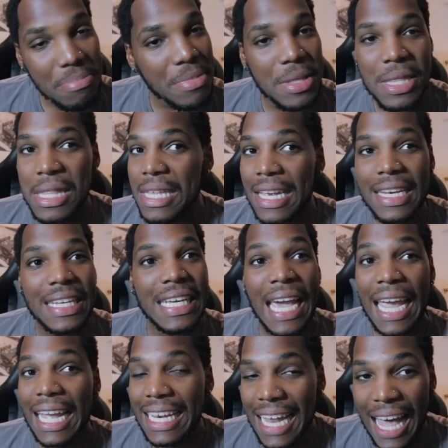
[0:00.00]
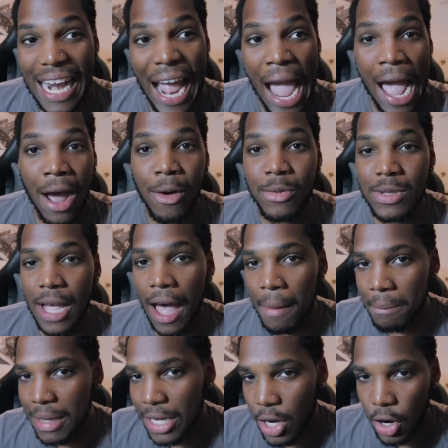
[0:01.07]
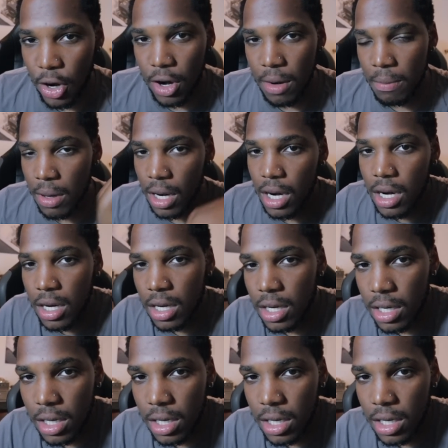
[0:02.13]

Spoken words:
Didn't gain not an ounce. I meet her, bruh.